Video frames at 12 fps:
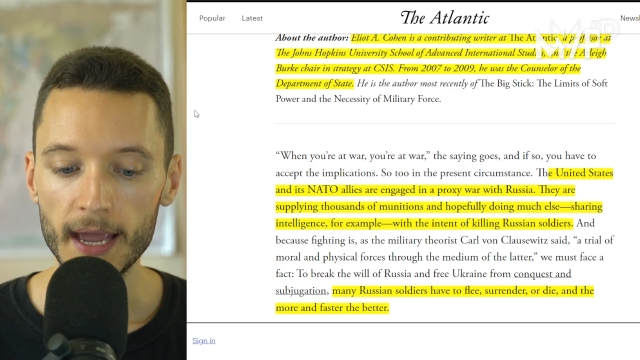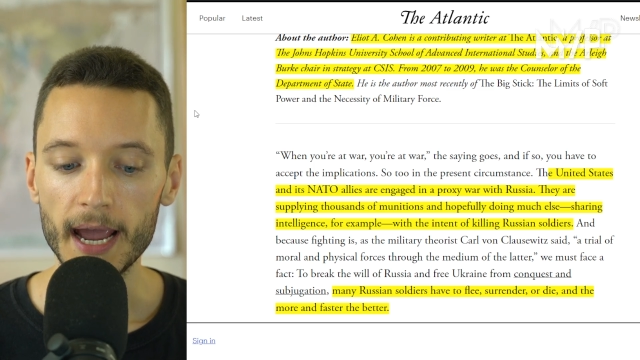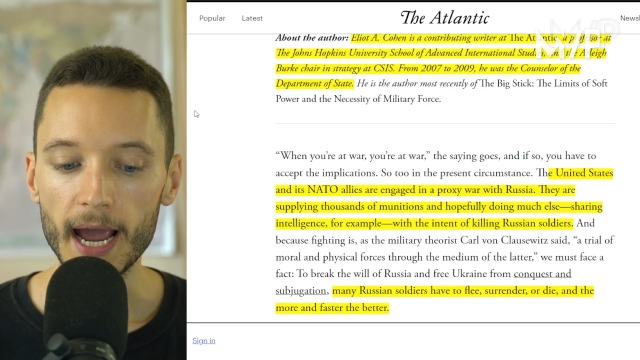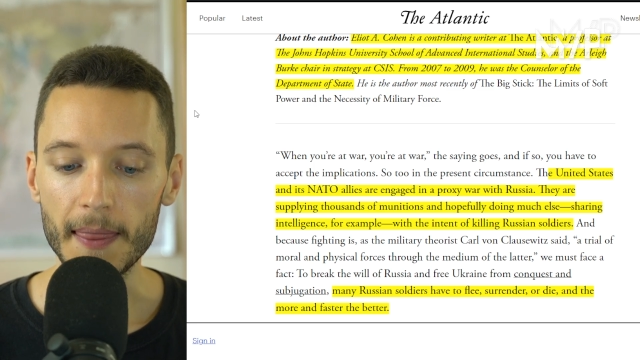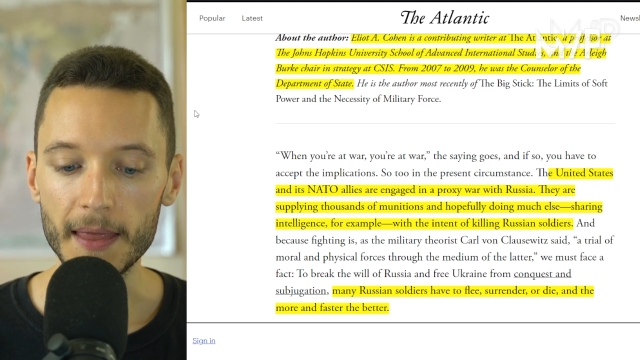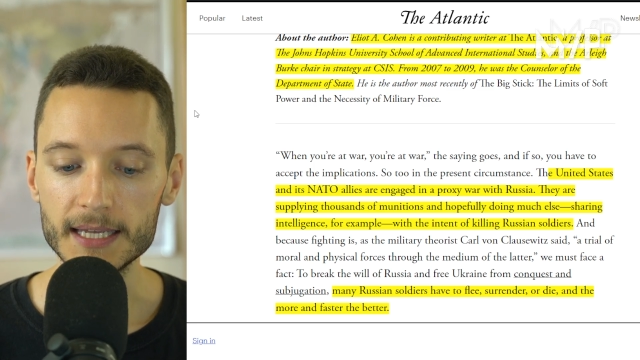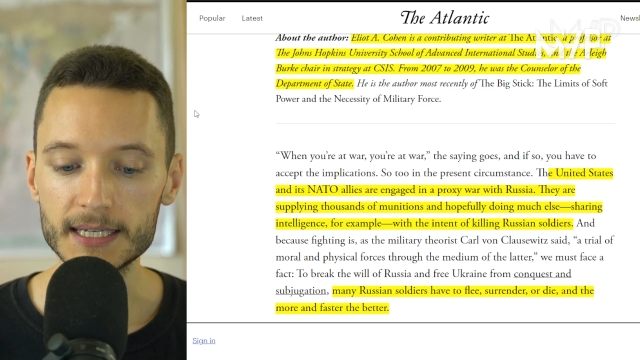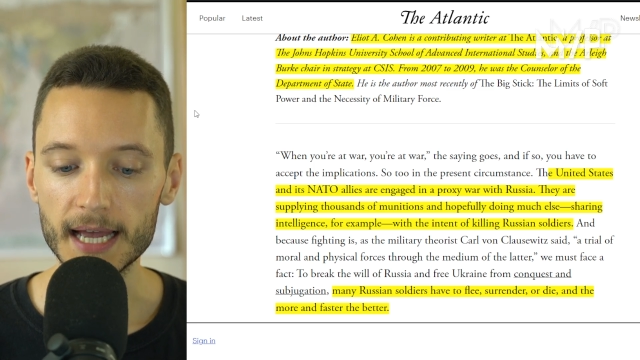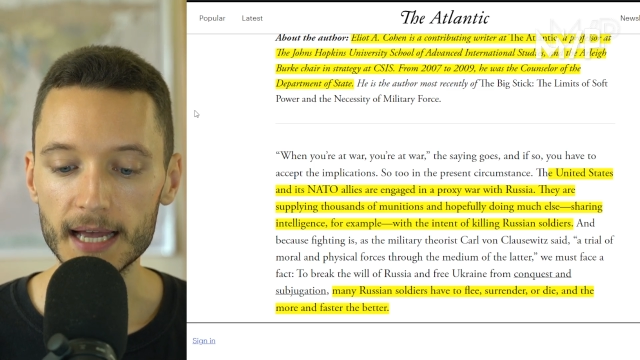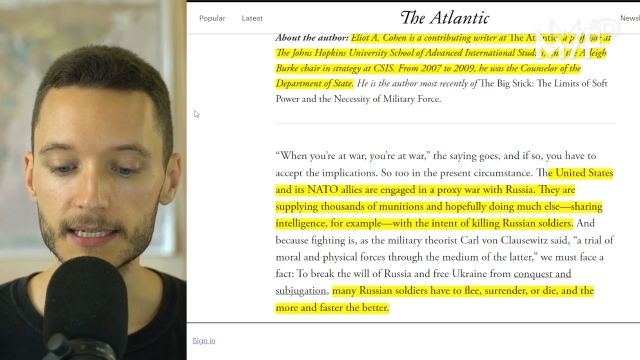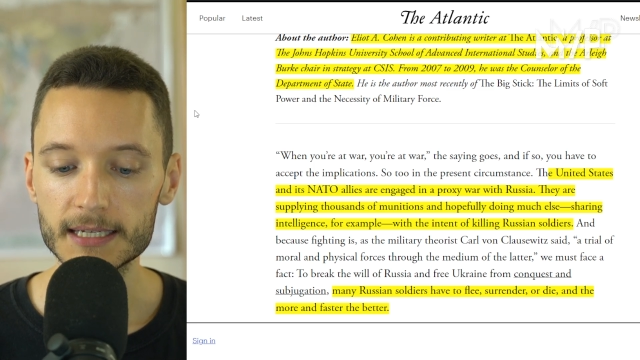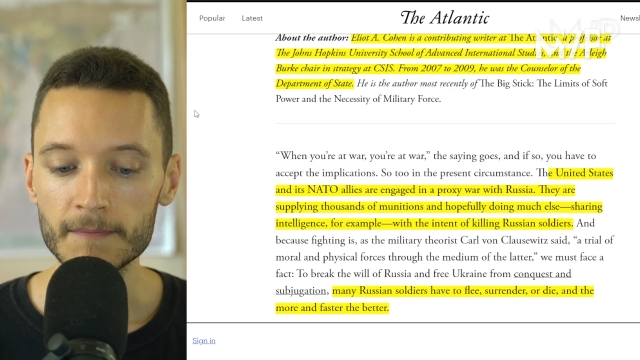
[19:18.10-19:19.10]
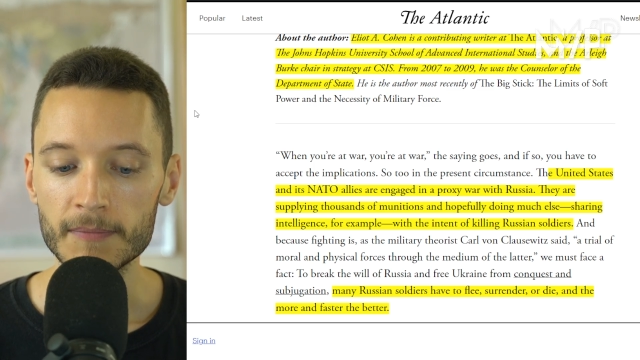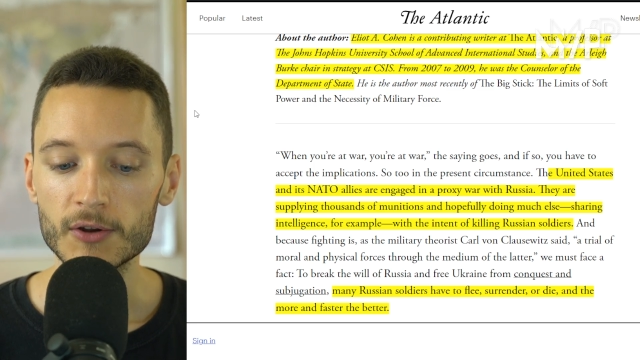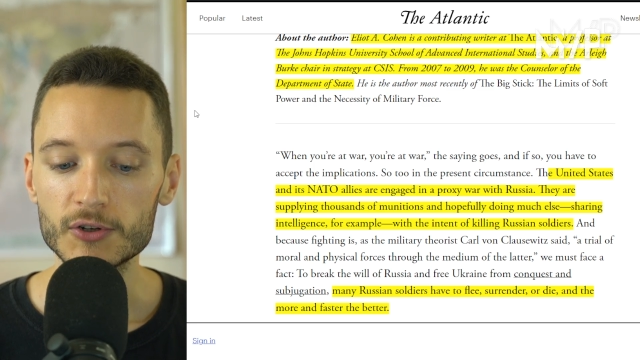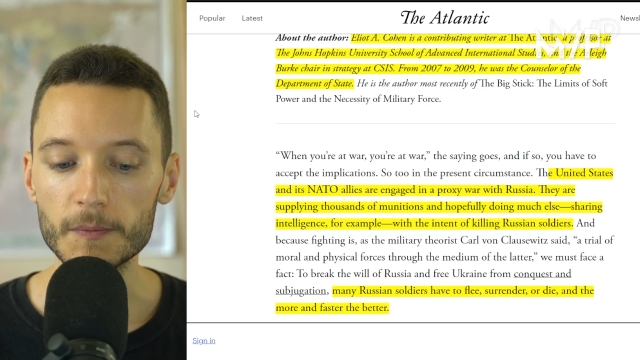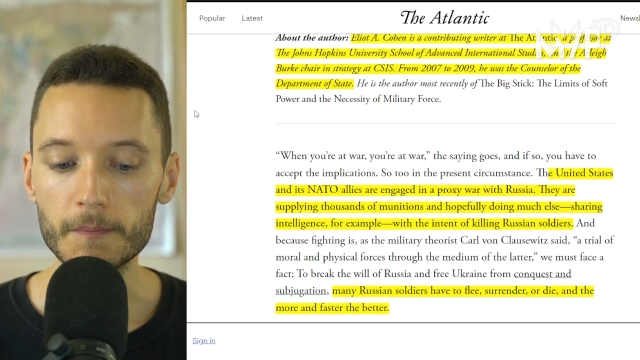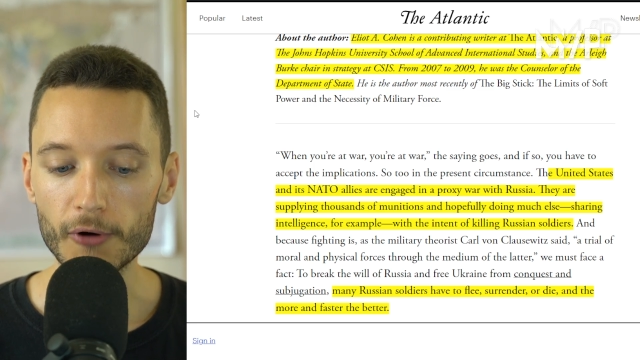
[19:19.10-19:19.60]
And then he says,
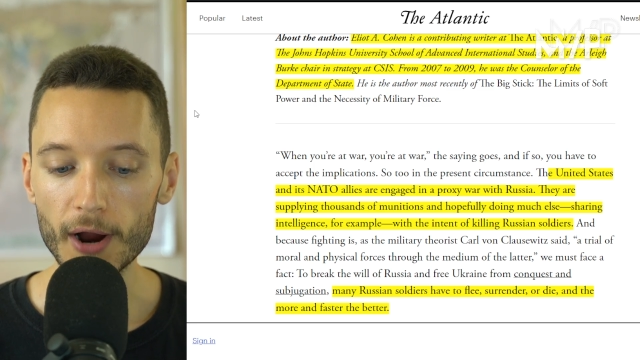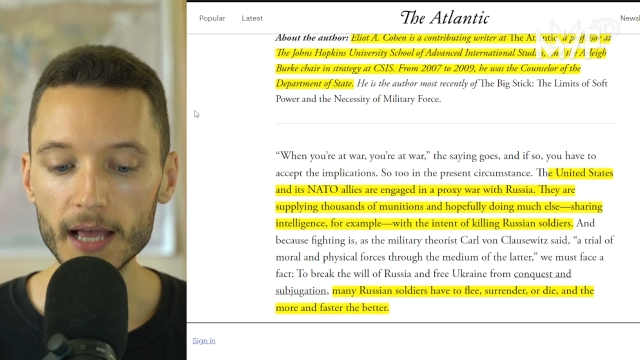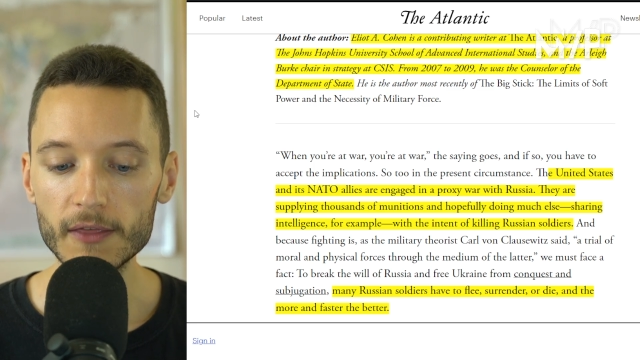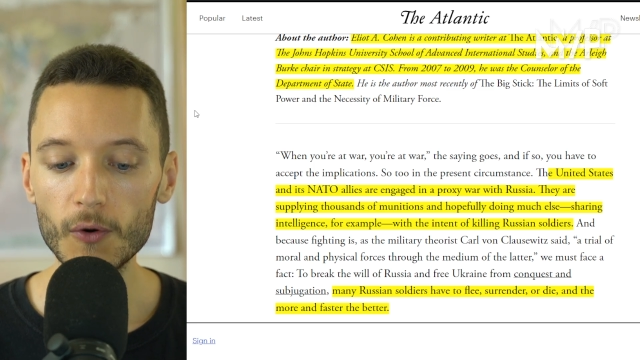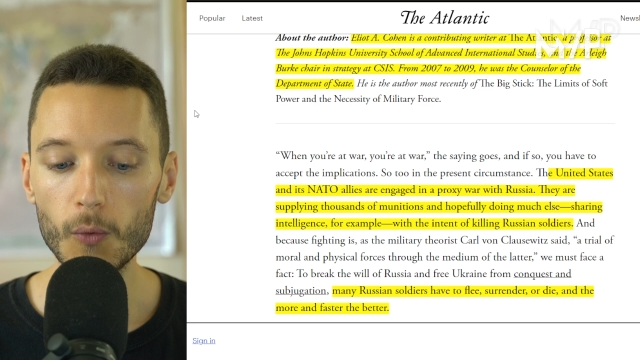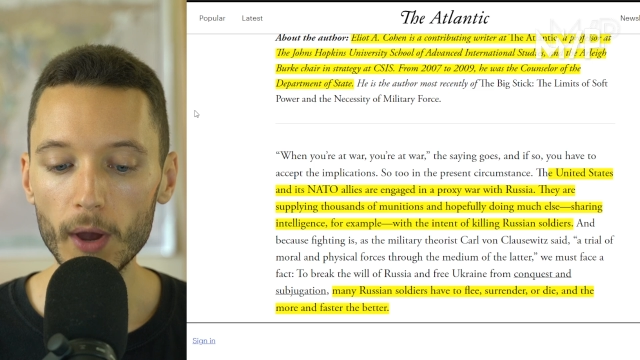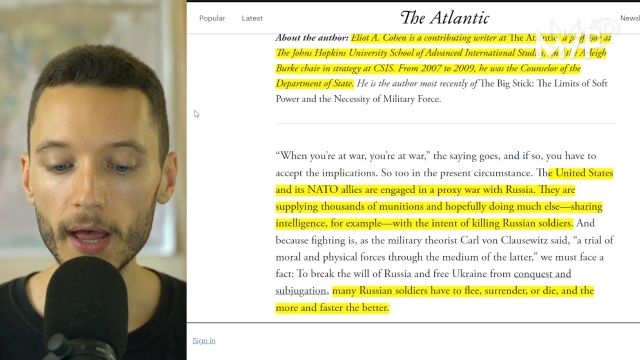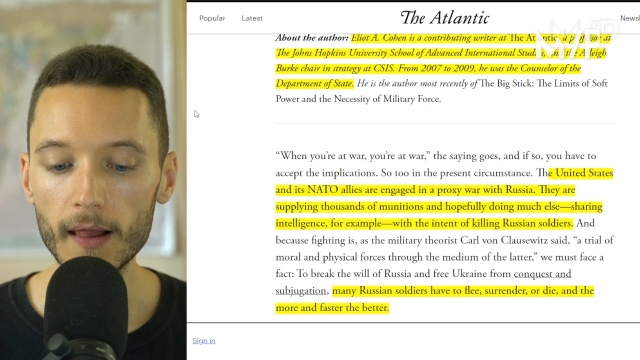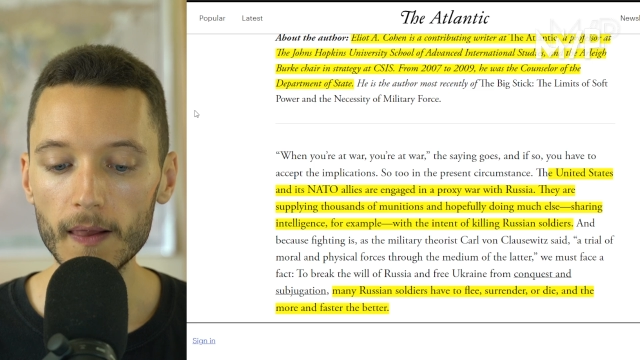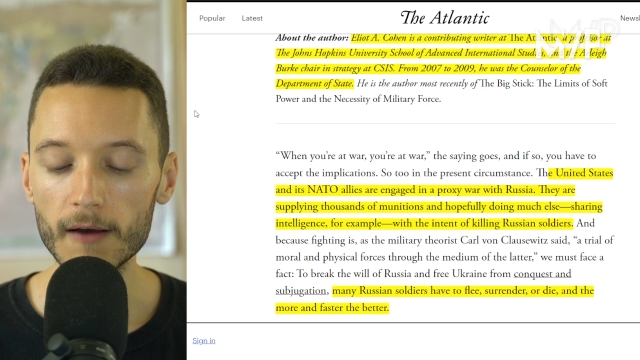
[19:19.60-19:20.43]
to break the will